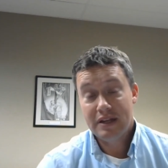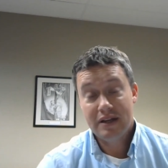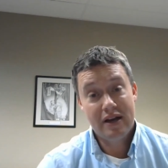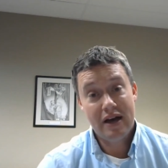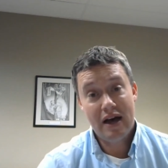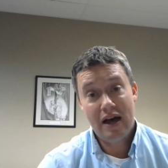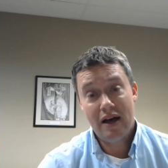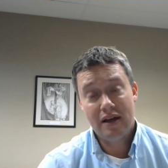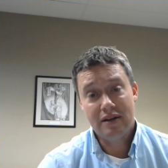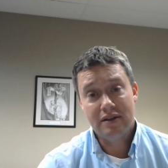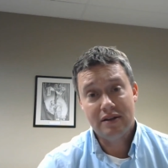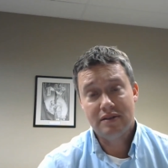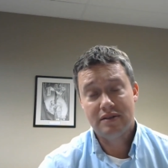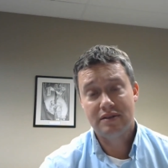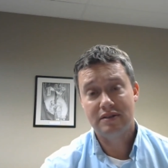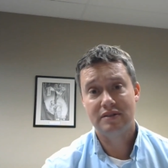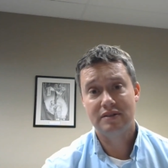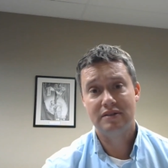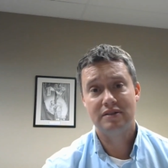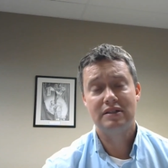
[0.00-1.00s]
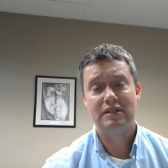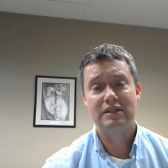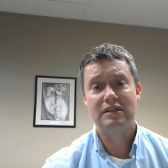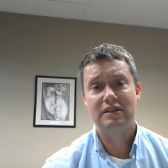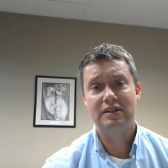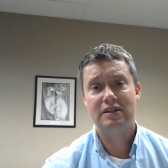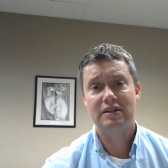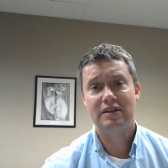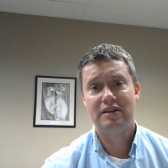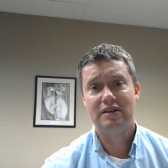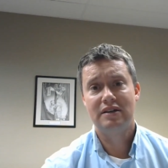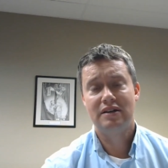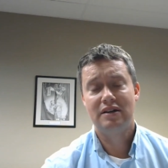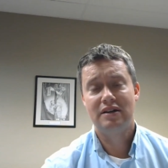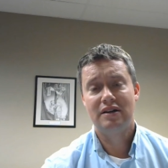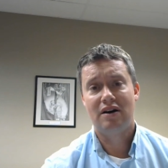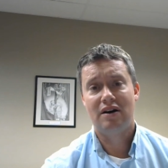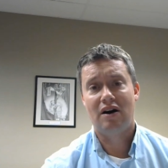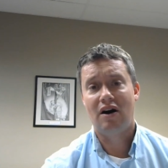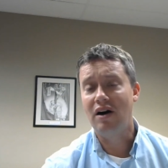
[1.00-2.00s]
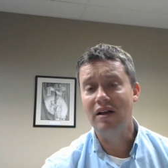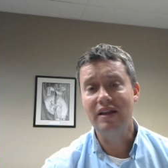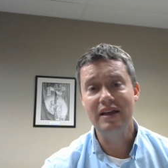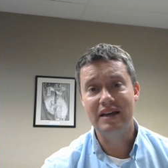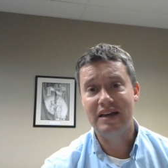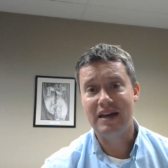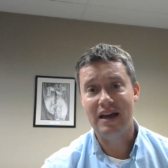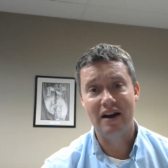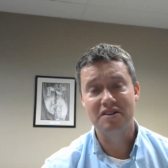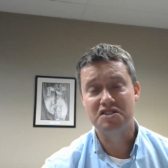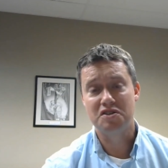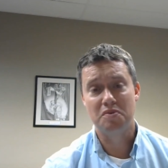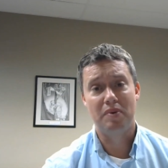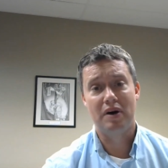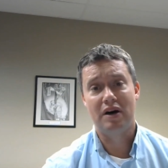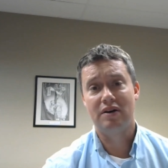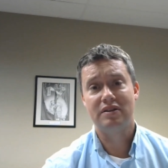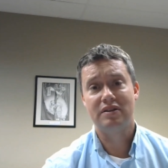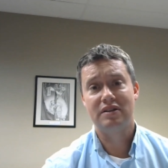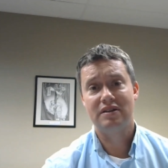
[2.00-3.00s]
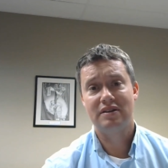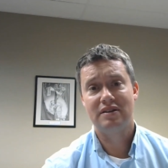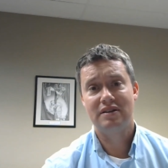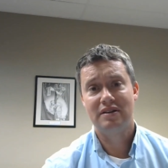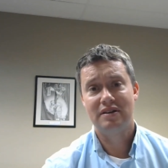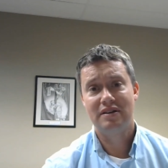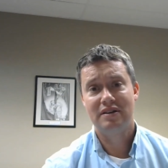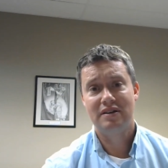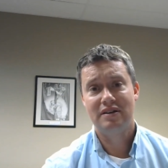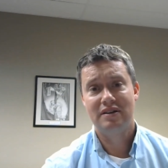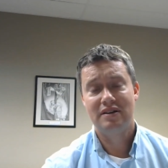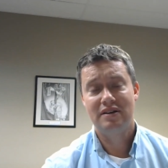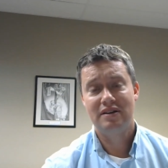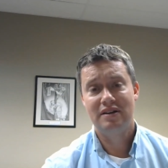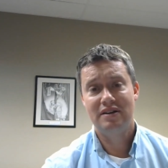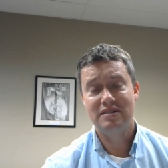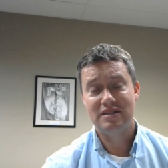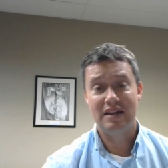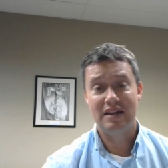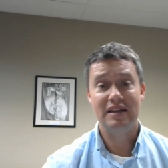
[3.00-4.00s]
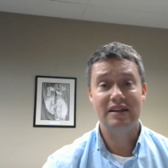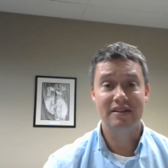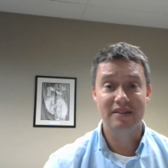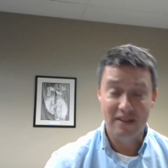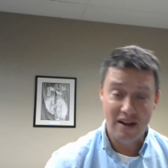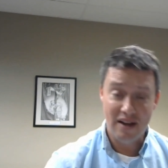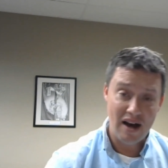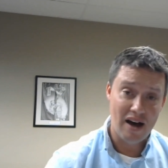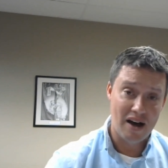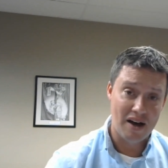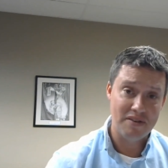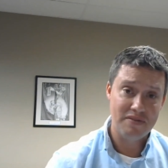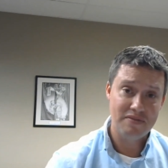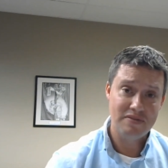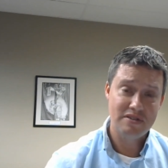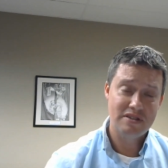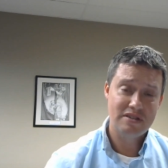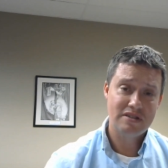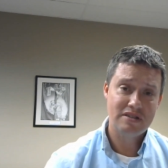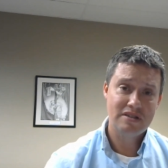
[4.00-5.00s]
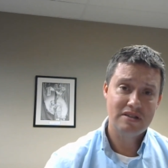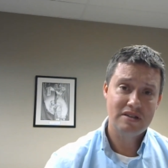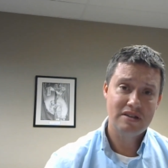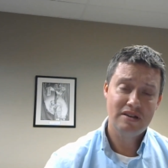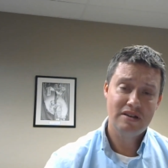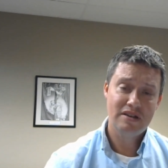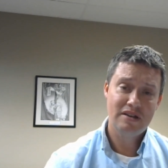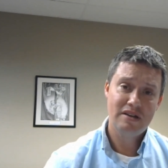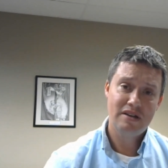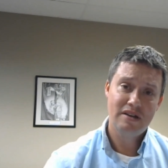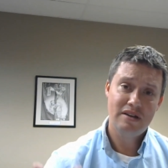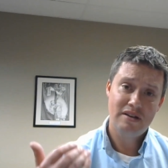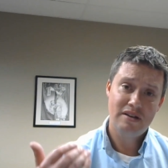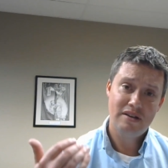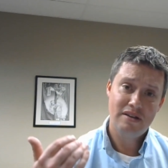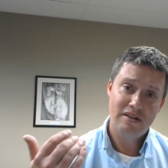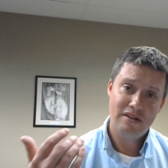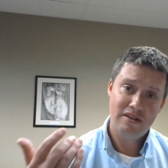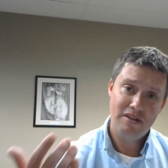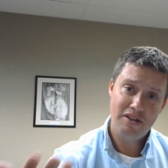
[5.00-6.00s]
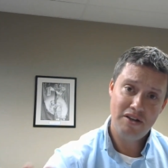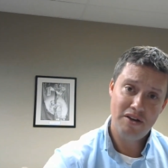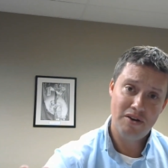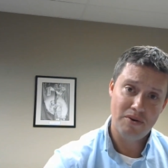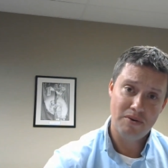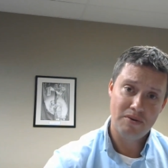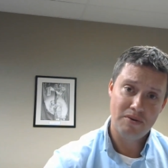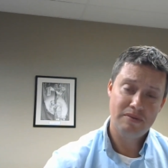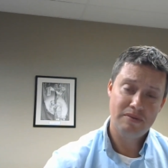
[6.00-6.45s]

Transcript: God. All He cares about is that He loves you.